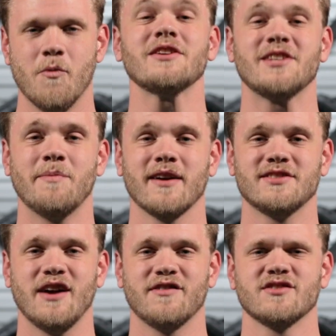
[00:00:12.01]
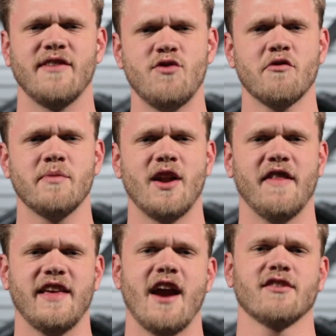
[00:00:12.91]
What's up, Airsofters? Have you ever been
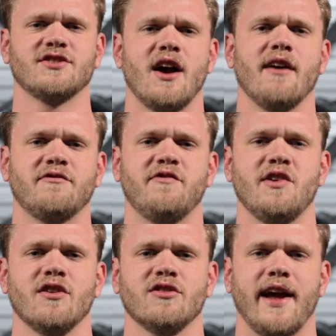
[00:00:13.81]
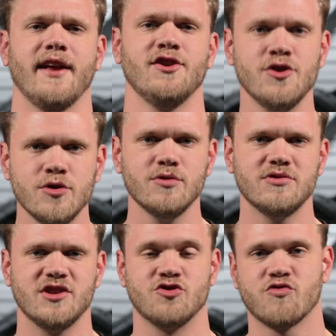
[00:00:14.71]
on the Airsoft field and
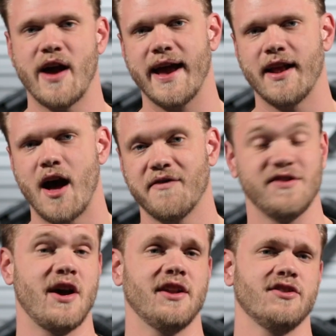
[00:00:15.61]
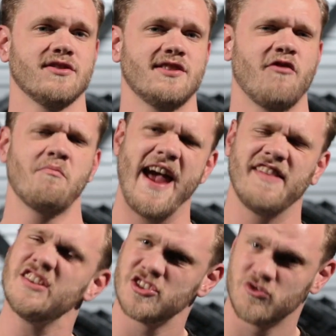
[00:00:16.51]
used a Dragon Off and thought to yourself,
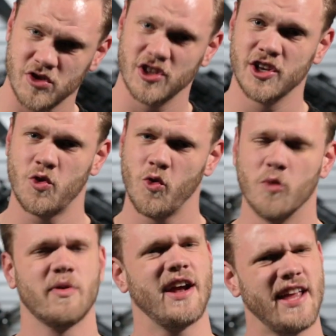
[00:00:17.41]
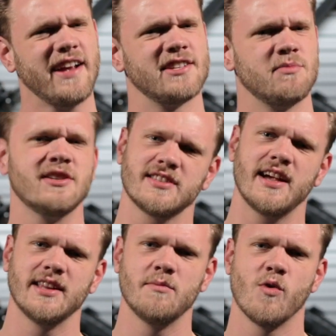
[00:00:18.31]
man, this is really cool, but I'd like it to be
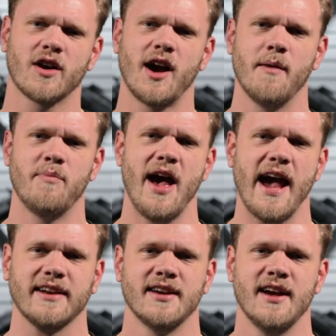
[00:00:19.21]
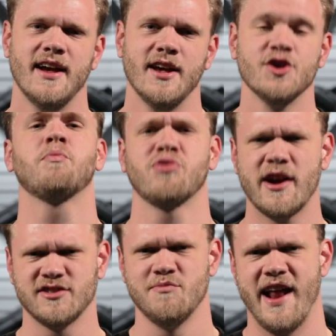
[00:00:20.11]
slightly more compact? Your
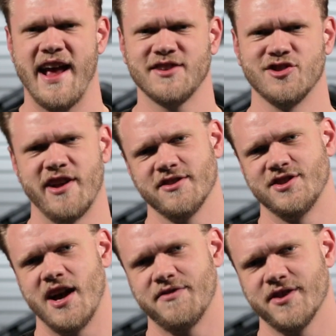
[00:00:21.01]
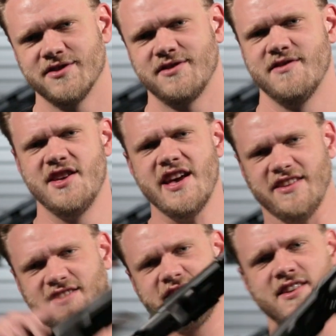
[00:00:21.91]
prayers have been answered, Airsofters.
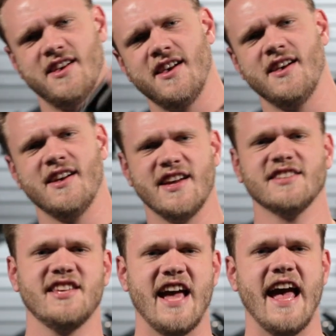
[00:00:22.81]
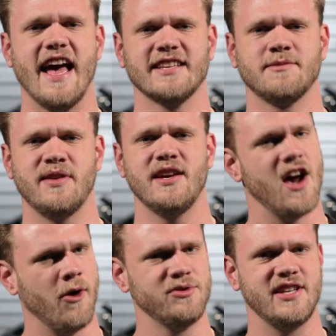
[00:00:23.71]
This is the
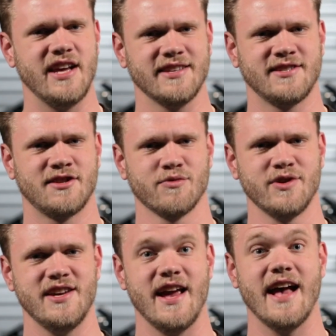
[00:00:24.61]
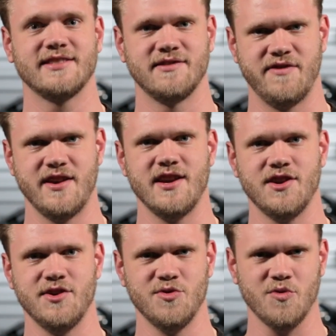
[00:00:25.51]
ASP OTS-03
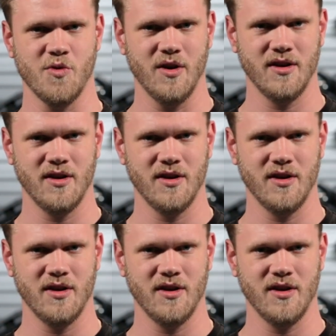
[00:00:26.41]
SVU.